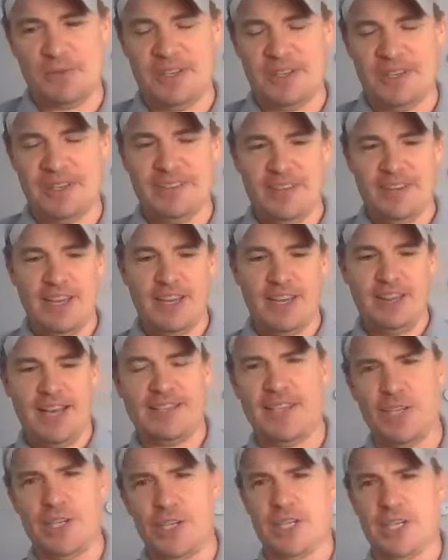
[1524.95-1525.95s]
And last I
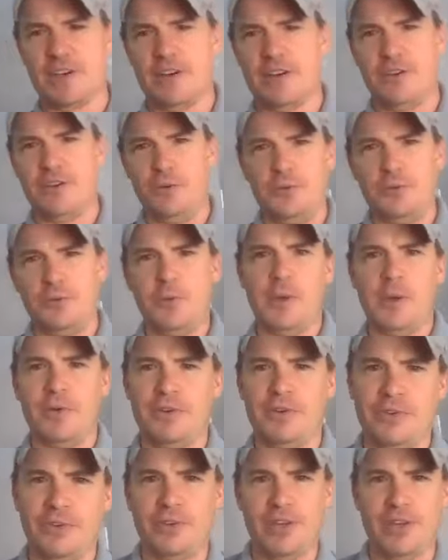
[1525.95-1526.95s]
checked, our newspaper
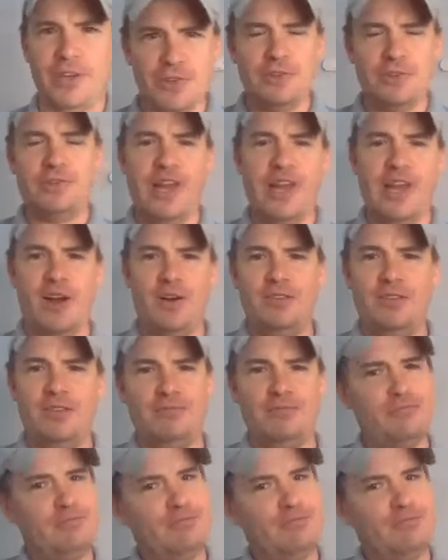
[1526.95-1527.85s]
circulation is down,